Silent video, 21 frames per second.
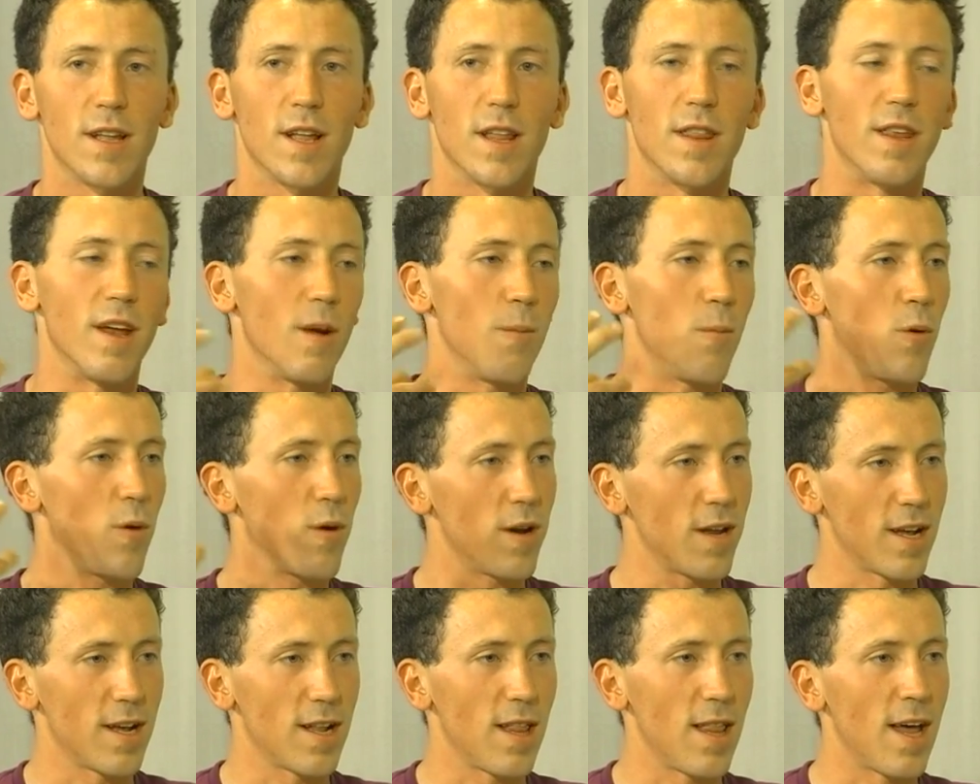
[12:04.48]
they're more
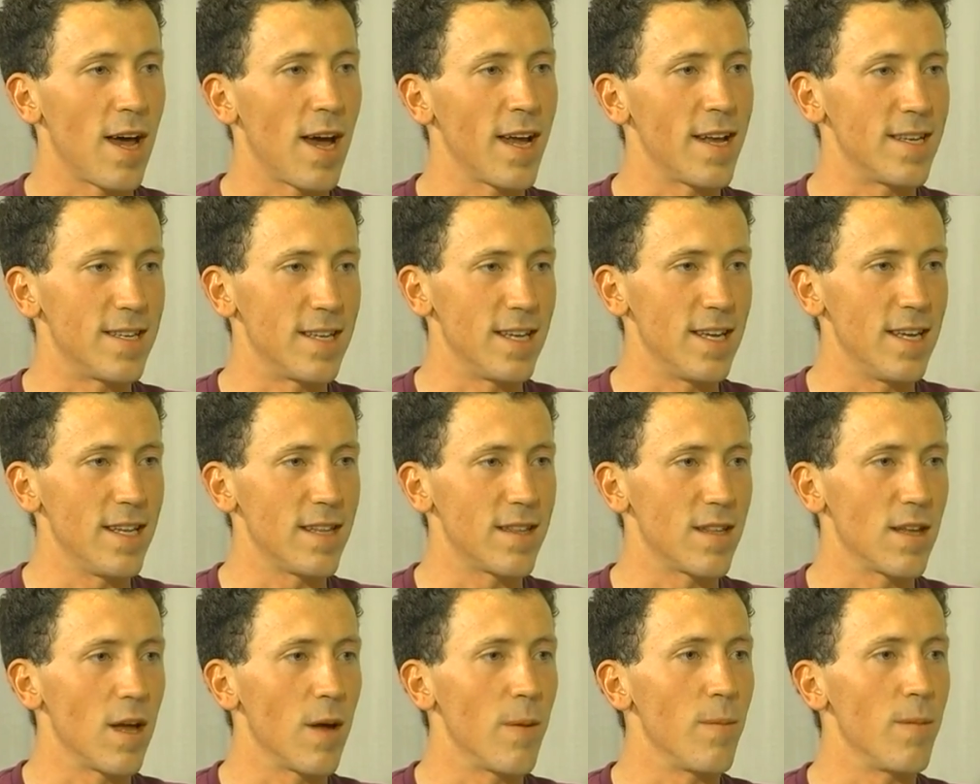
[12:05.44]
inclined to
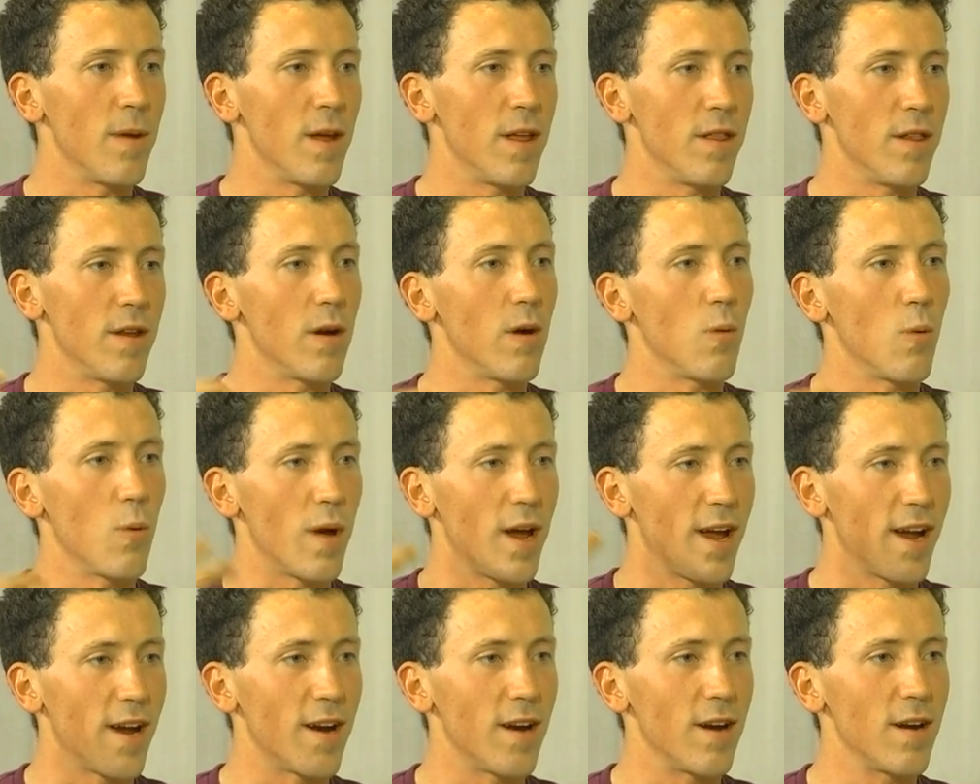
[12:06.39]
eat them and they're
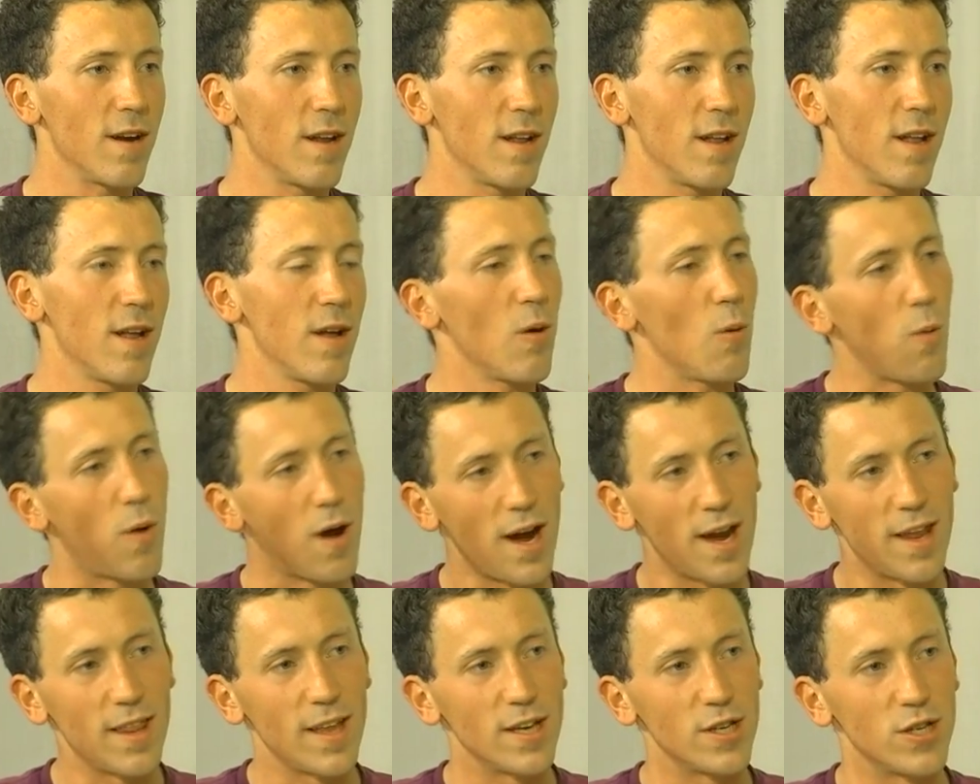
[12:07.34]
aware
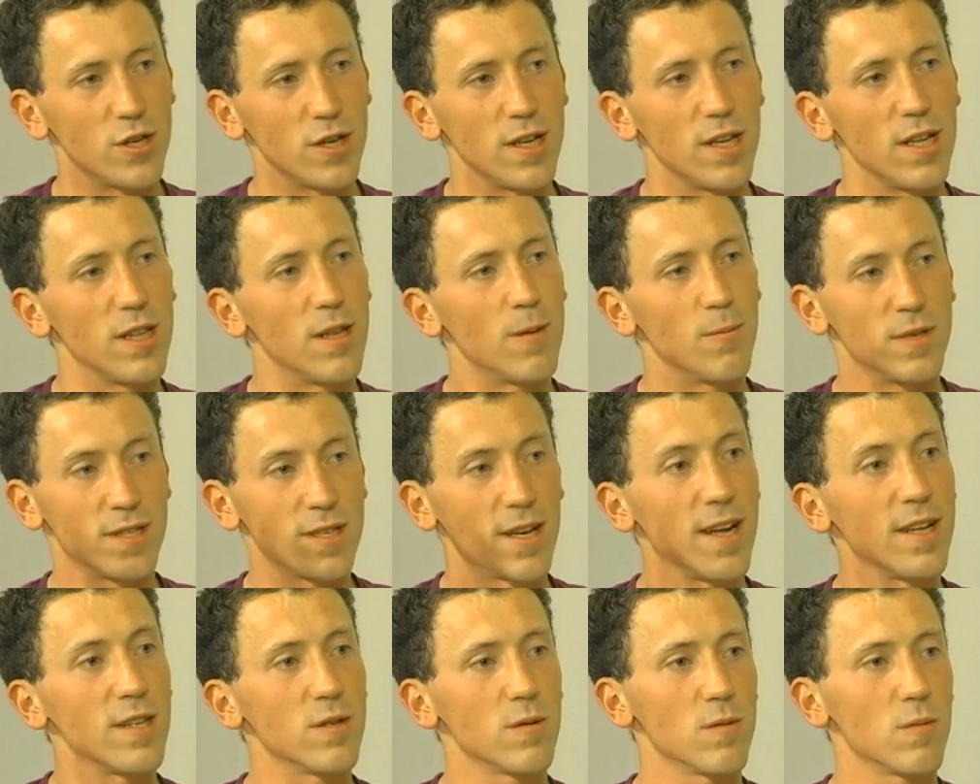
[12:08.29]
why they should eat them
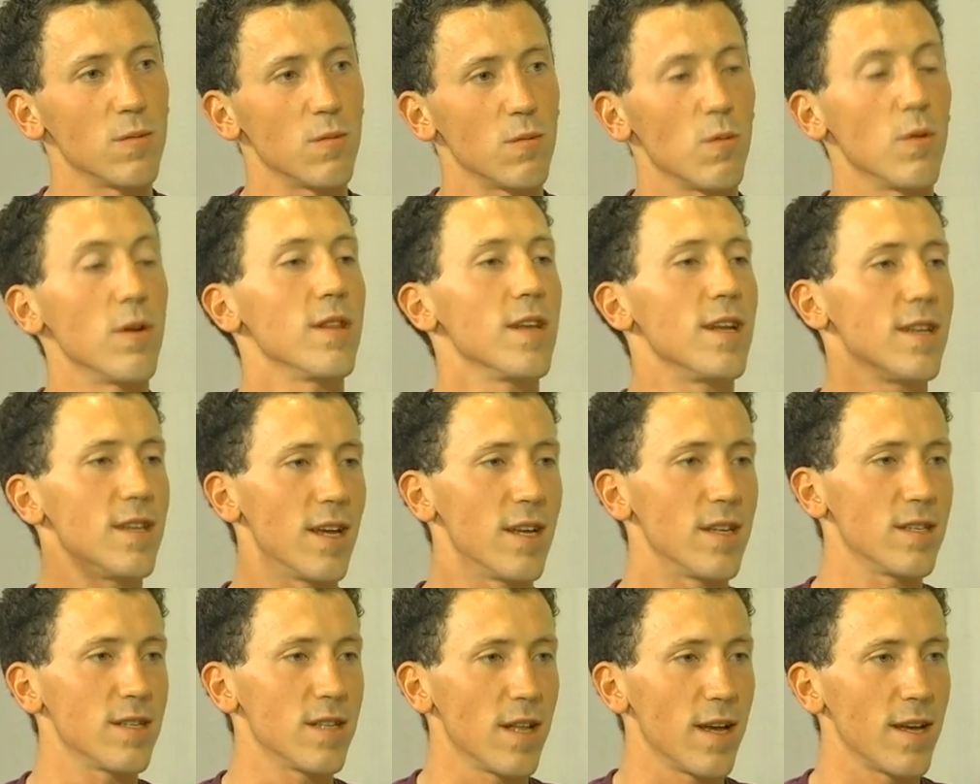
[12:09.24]
besides what they
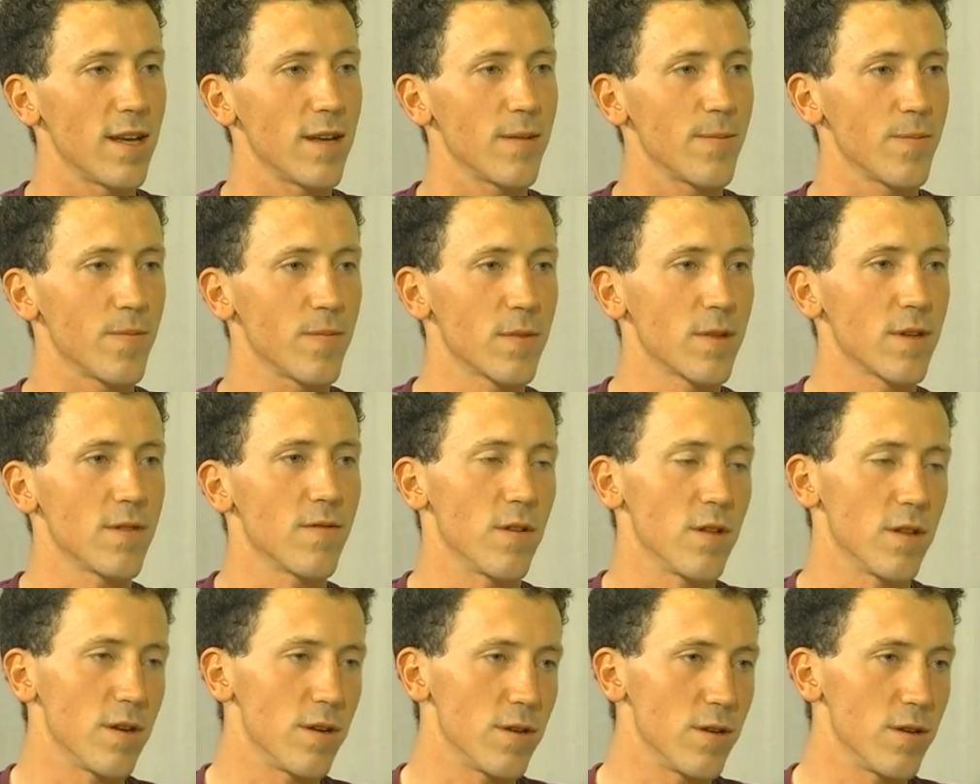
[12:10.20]
taste like okay. for their